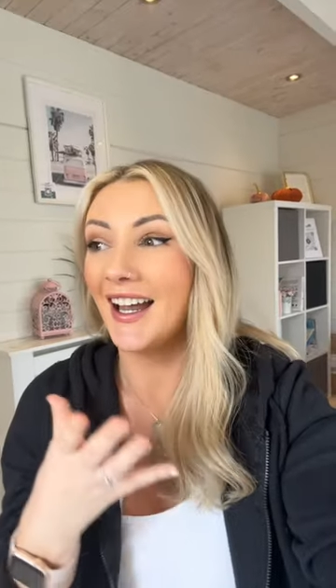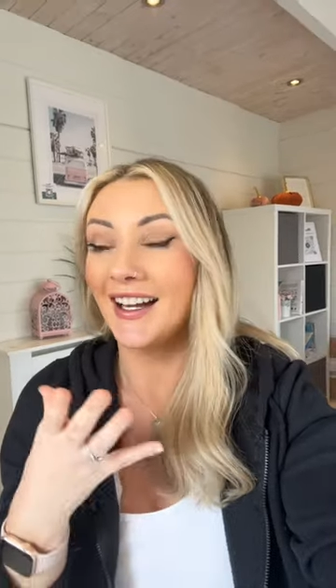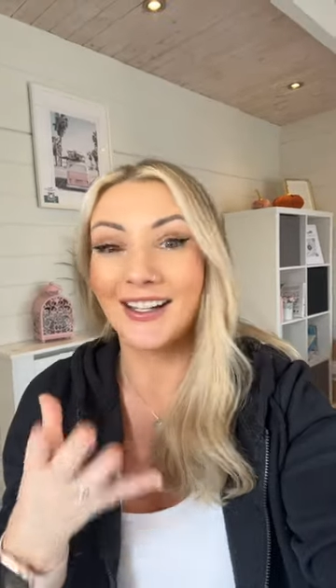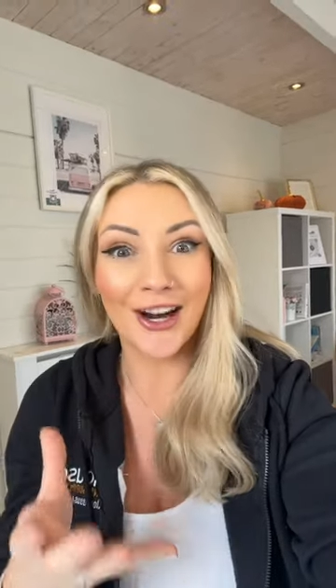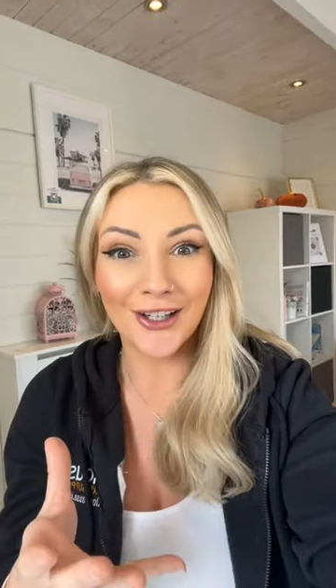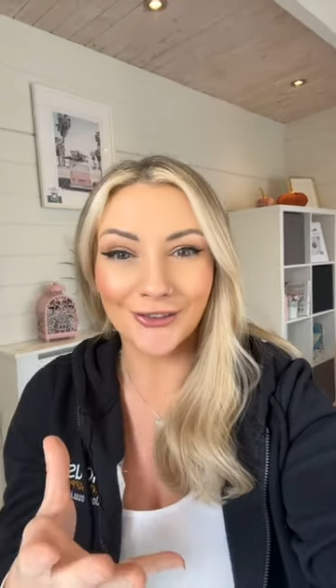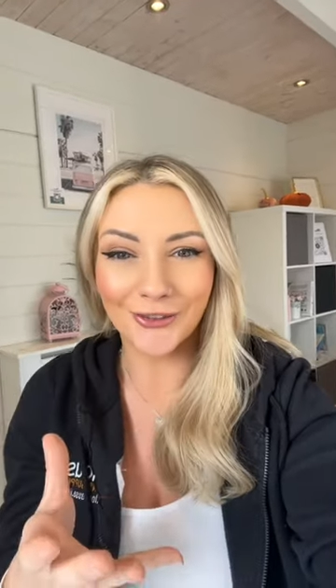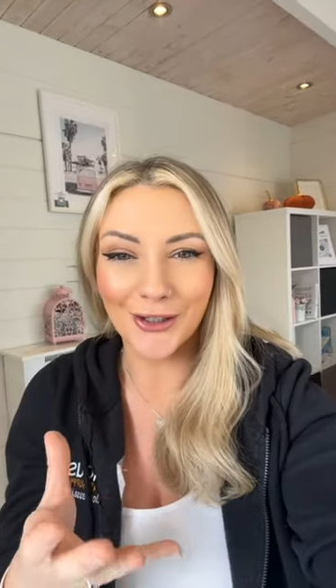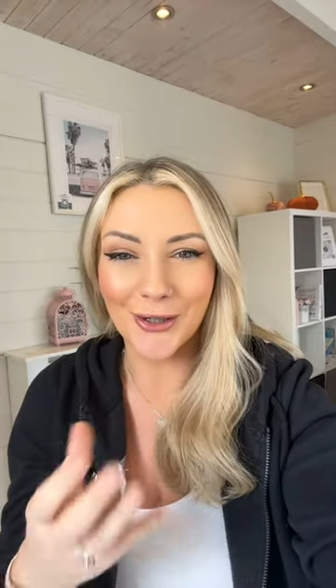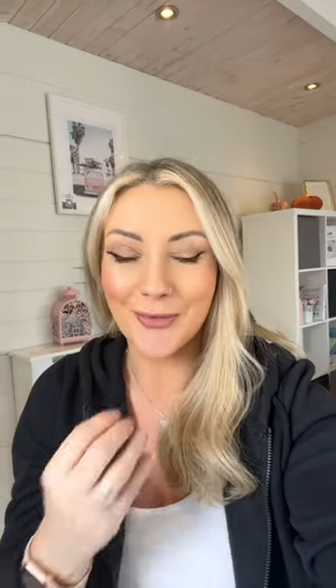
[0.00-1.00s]
a garden
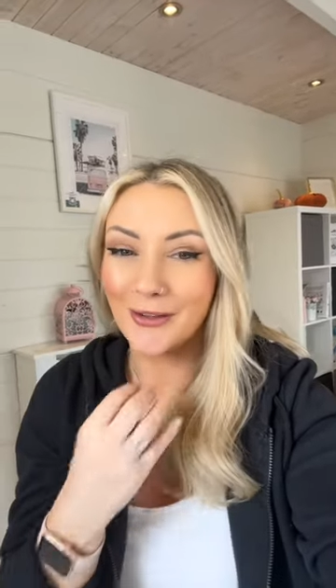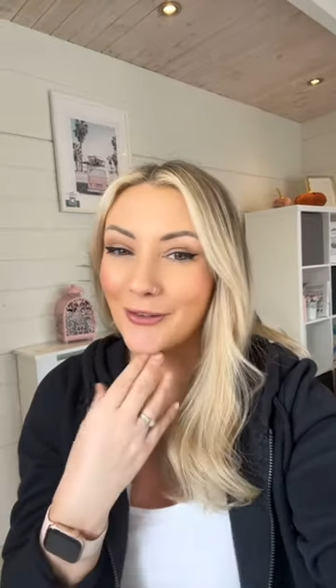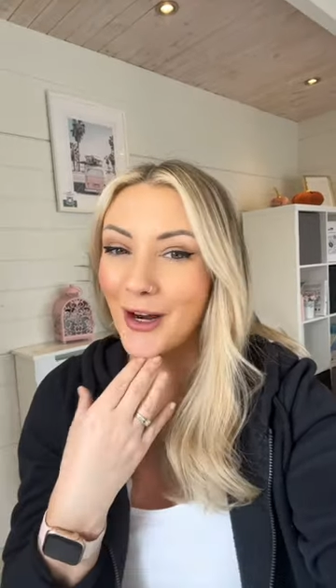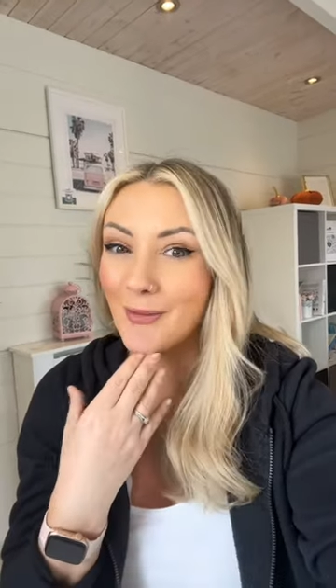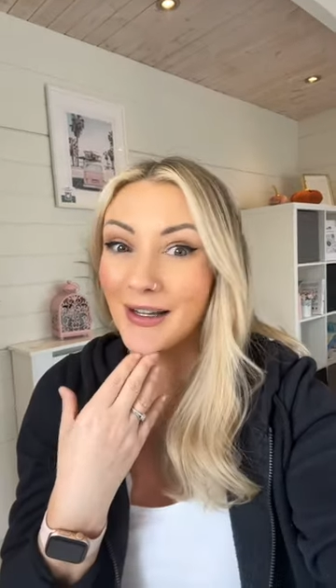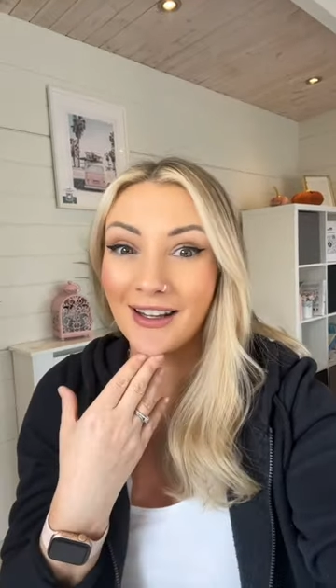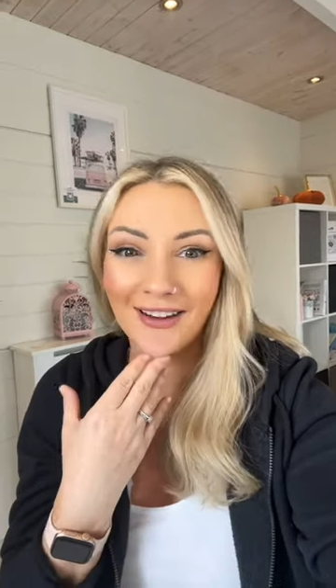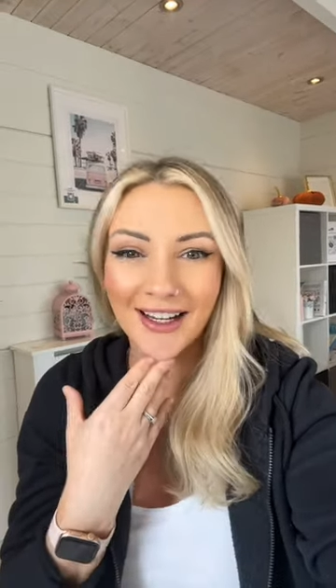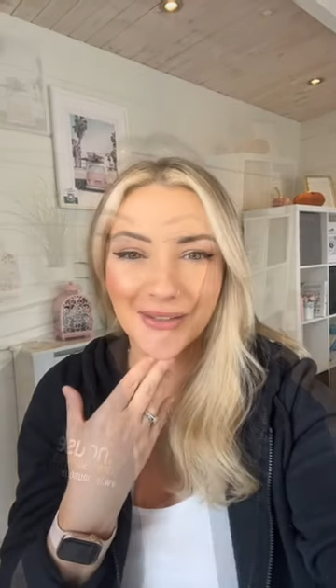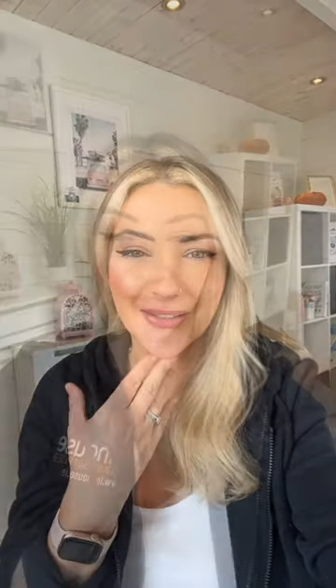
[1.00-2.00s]
room from
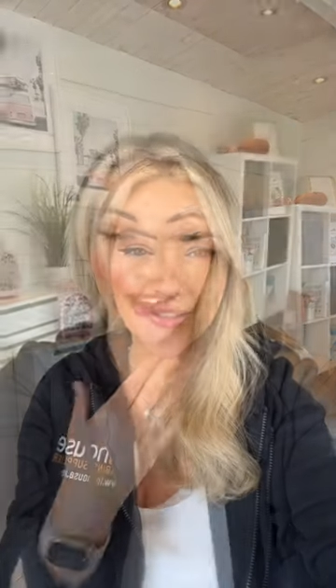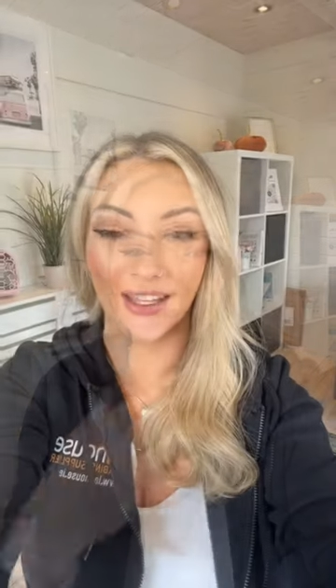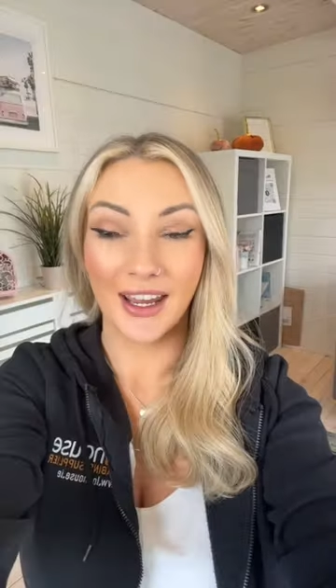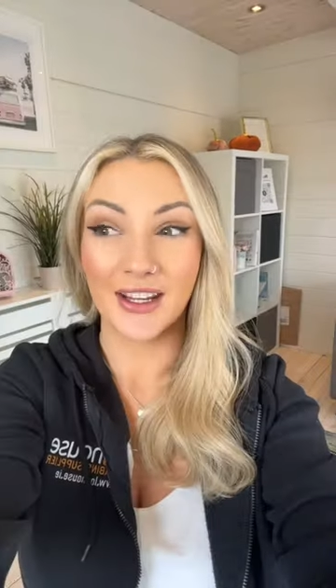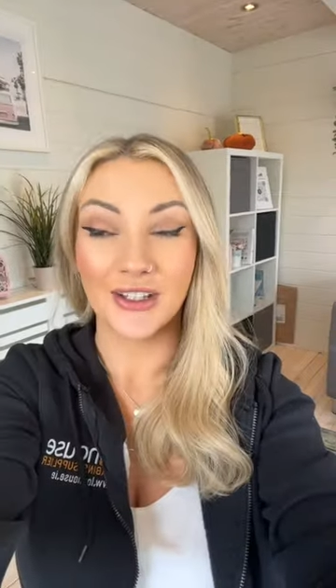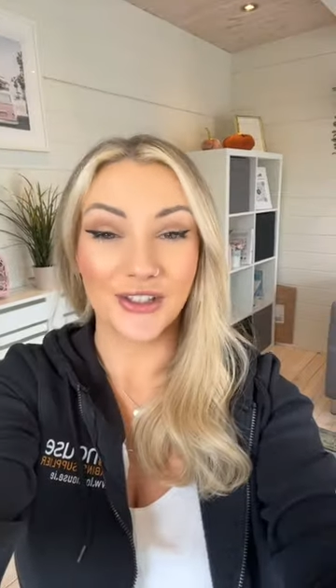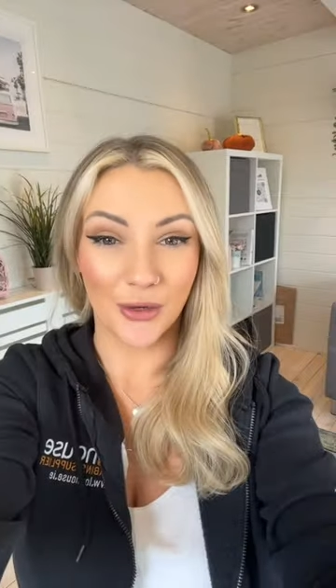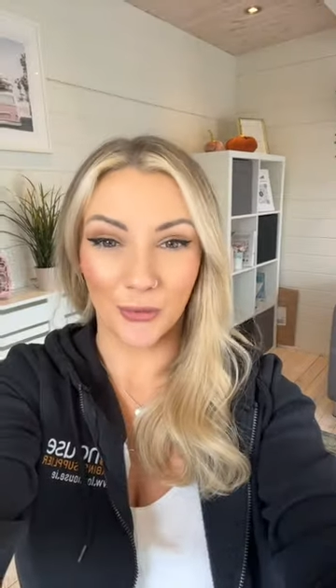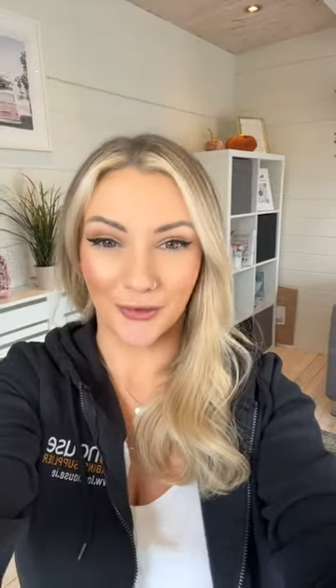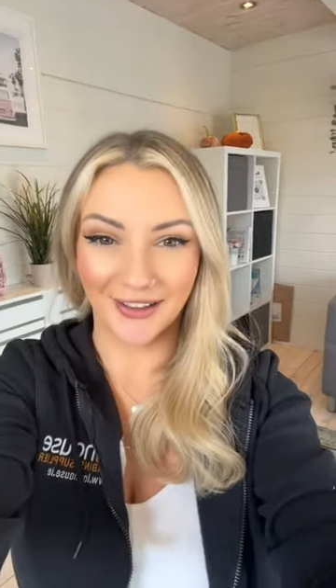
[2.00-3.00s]
Loghouse.
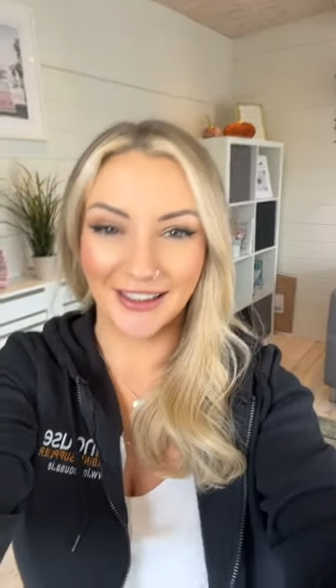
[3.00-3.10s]
Don't worry,